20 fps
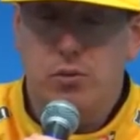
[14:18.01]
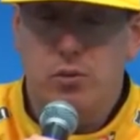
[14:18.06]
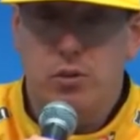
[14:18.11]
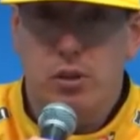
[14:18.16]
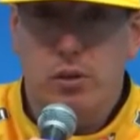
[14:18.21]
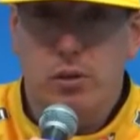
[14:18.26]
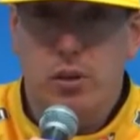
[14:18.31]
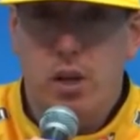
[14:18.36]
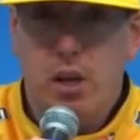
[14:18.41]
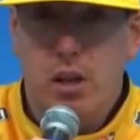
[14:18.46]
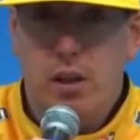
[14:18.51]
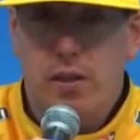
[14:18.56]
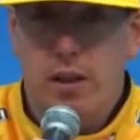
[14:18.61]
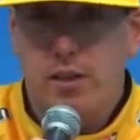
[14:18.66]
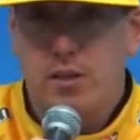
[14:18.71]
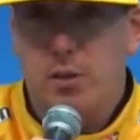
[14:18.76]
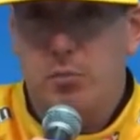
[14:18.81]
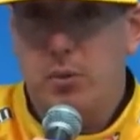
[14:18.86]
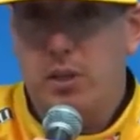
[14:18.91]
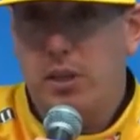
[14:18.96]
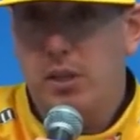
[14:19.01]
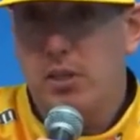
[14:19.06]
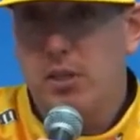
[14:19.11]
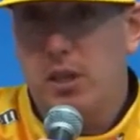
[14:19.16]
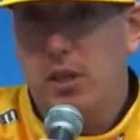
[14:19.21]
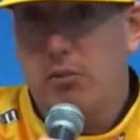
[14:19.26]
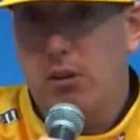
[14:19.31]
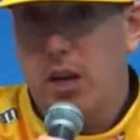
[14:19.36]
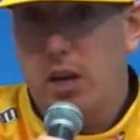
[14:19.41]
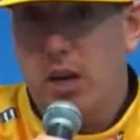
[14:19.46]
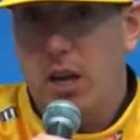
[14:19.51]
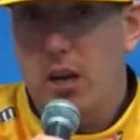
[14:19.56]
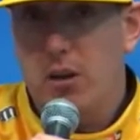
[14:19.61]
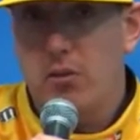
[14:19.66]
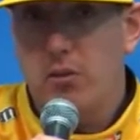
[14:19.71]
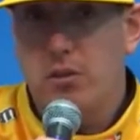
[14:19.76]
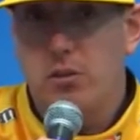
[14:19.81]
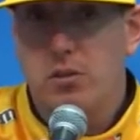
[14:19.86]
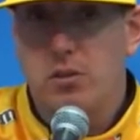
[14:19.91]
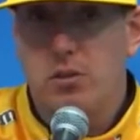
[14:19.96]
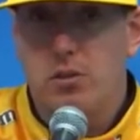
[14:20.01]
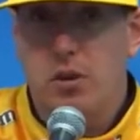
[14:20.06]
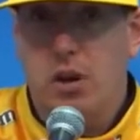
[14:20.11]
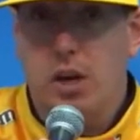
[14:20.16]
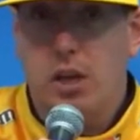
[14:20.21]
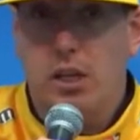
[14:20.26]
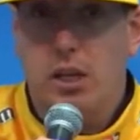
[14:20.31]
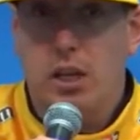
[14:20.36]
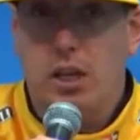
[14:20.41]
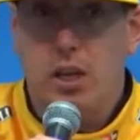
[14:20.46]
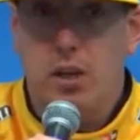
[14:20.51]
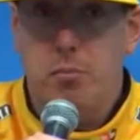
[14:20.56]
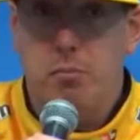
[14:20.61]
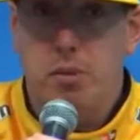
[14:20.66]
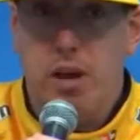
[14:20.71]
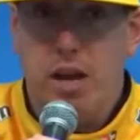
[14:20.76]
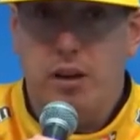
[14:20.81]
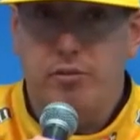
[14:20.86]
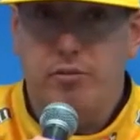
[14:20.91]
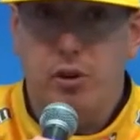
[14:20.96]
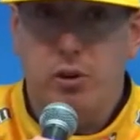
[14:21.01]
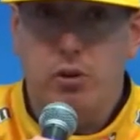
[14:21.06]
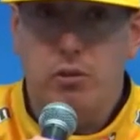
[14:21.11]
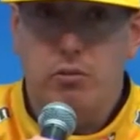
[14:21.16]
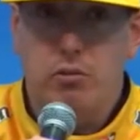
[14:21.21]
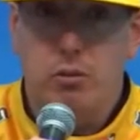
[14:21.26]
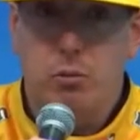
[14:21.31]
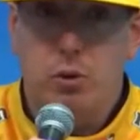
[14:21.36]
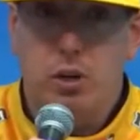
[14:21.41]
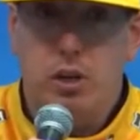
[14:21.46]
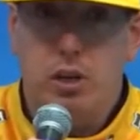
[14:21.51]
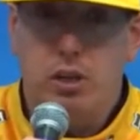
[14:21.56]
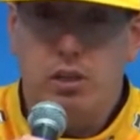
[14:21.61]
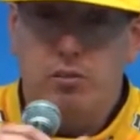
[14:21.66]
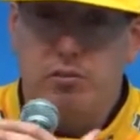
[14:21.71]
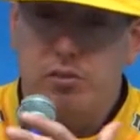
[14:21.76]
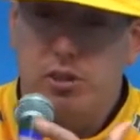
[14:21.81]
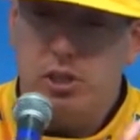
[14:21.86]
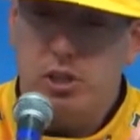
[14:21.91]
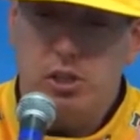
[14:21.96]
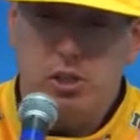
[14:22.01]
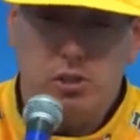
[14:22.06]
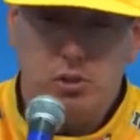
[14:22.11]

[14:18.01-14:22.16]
So that's the biggest thing right now is just trying to get him back focused to where he can finish,